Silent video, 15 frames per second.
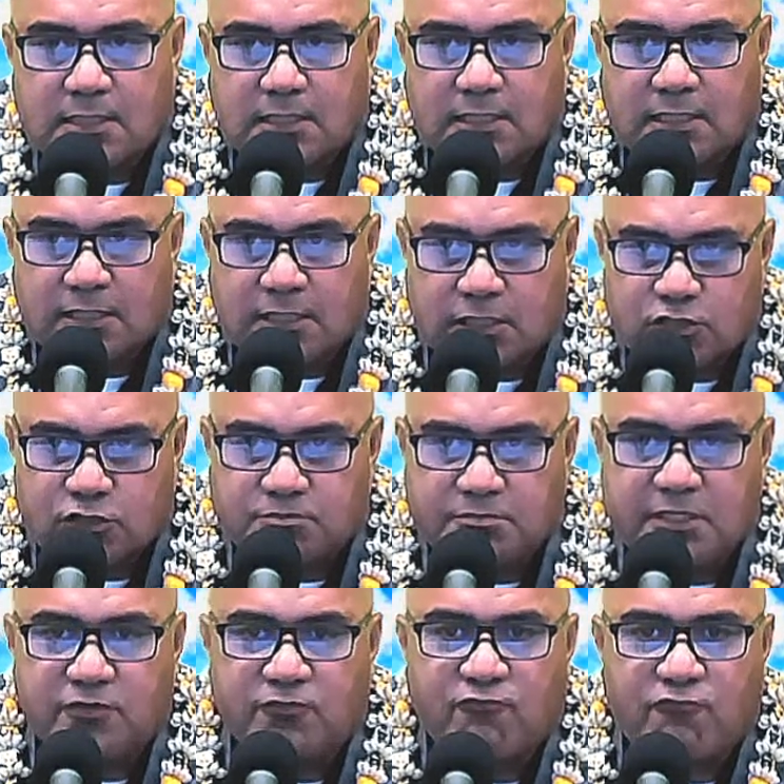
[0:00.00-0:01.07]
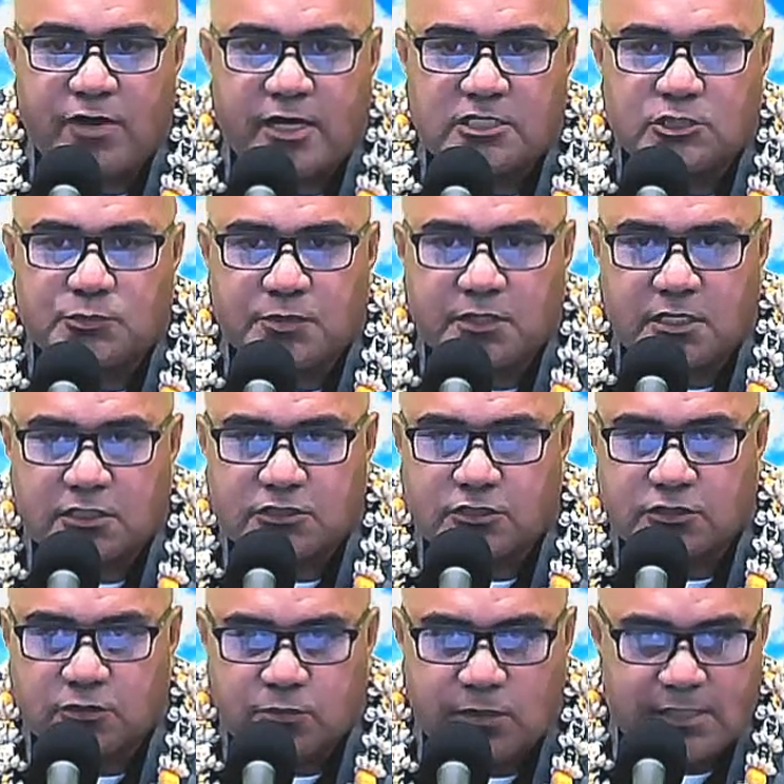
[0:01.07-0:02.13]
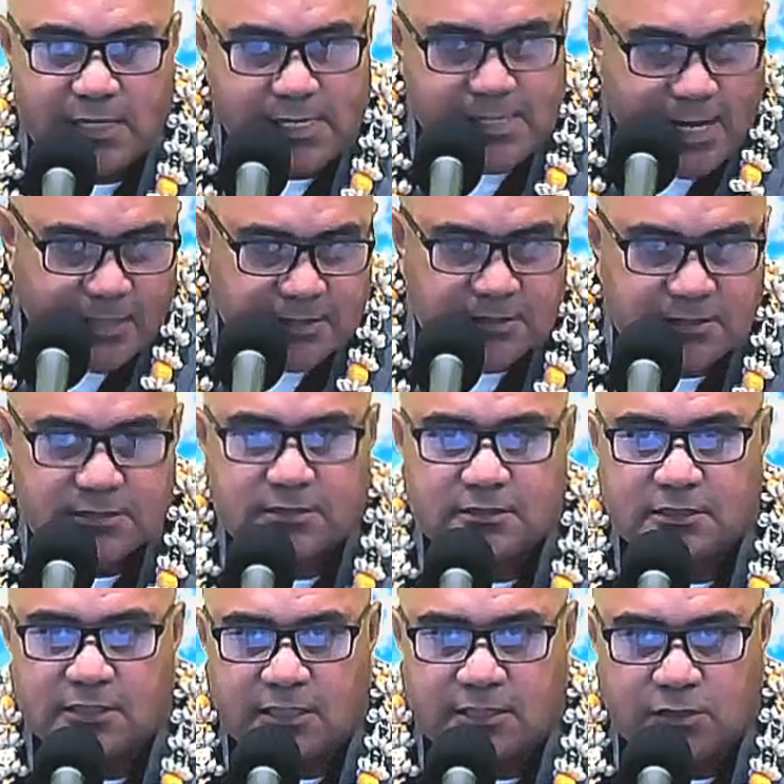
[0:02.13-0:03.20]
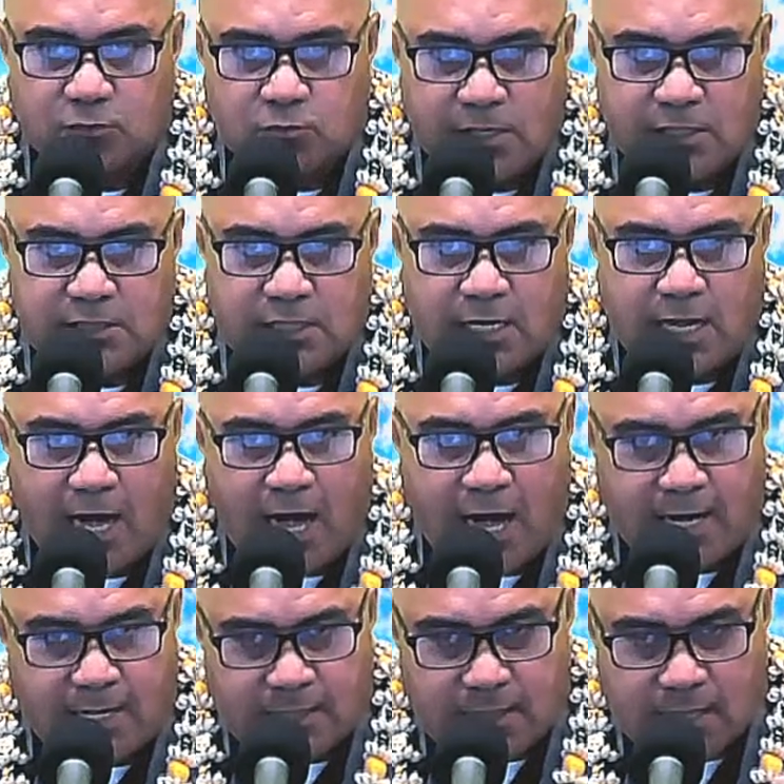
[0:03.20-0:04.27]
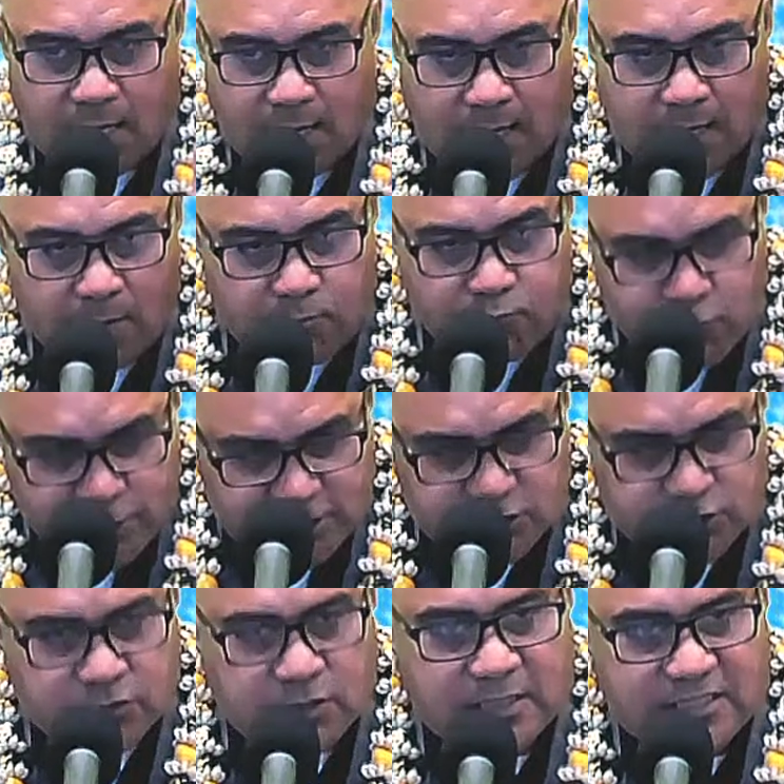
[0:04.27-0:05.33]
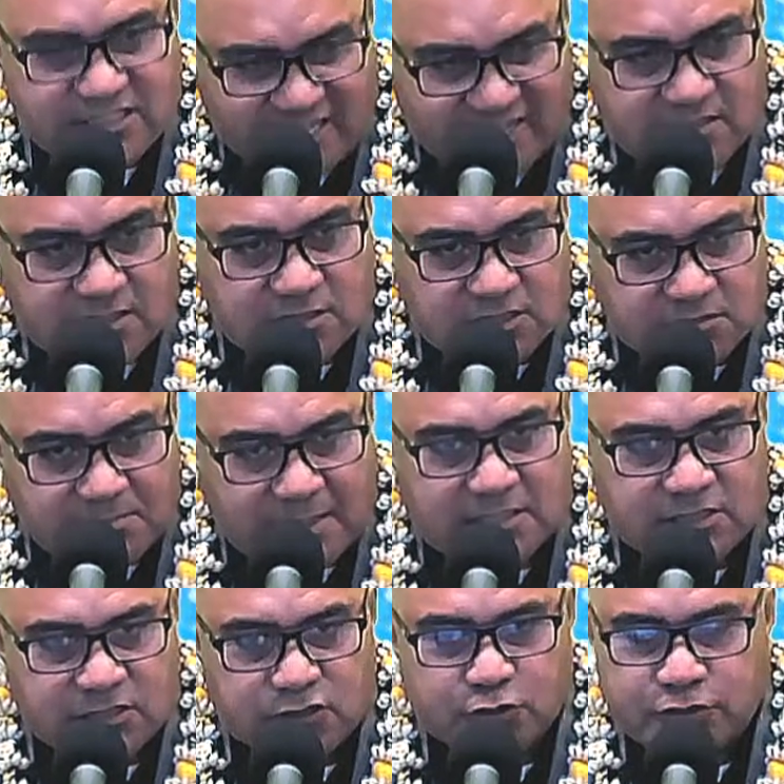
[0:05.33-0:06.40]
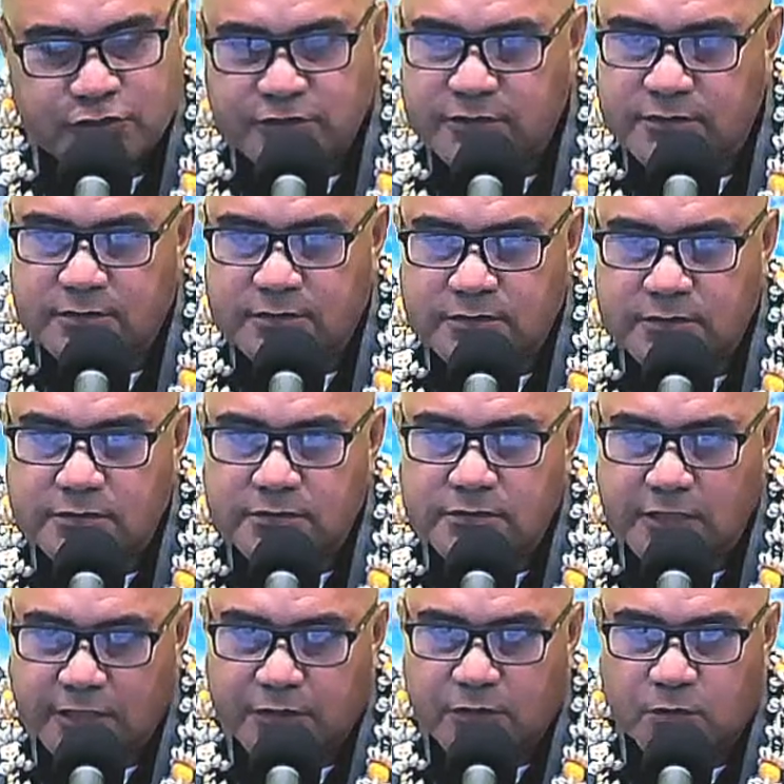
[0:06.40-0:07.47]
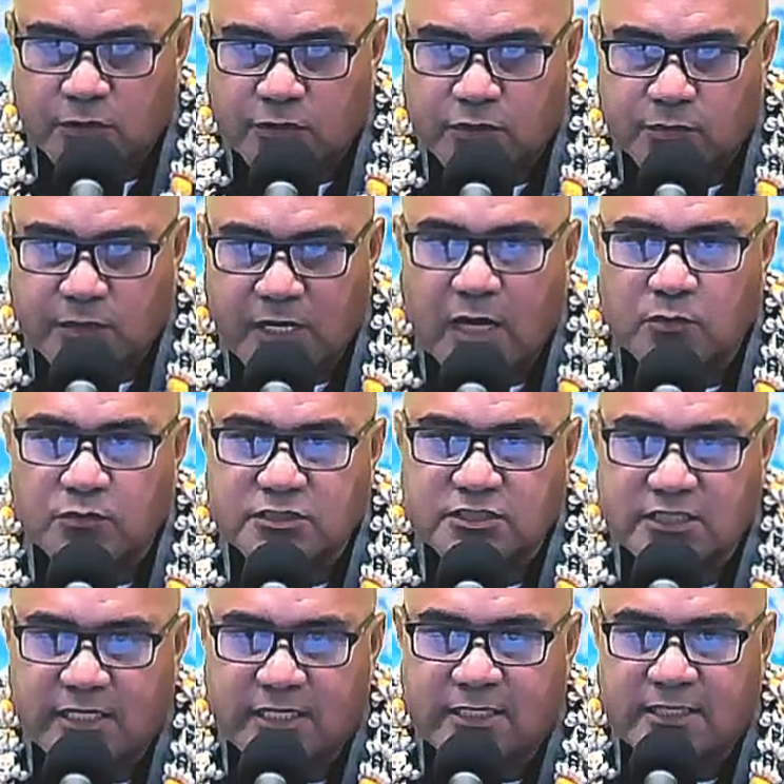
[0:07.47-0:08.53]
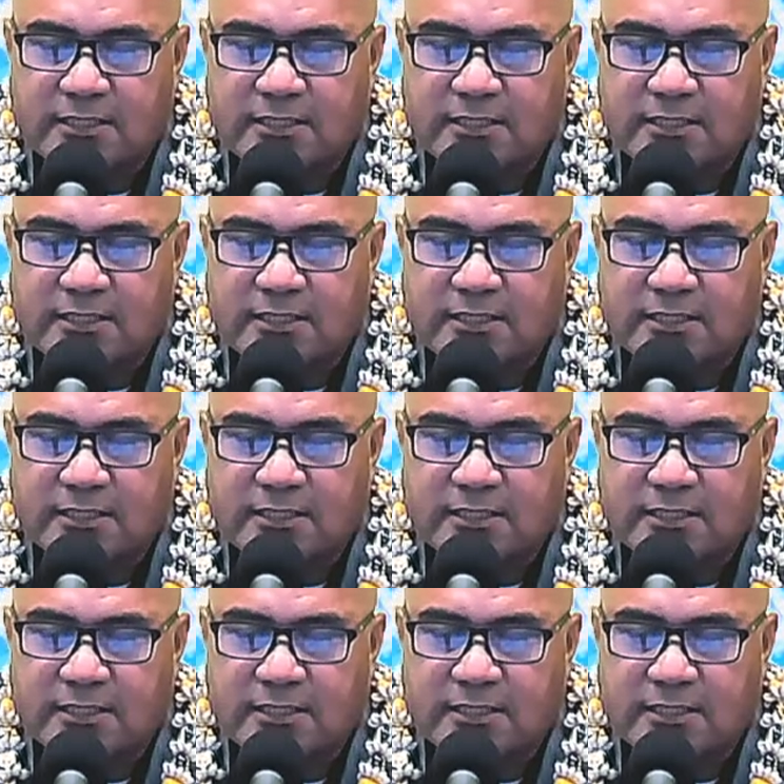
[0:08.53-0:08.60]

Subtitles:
I lost many friends because of the way I acted and the way that I preached Satan's message in the world that I was in.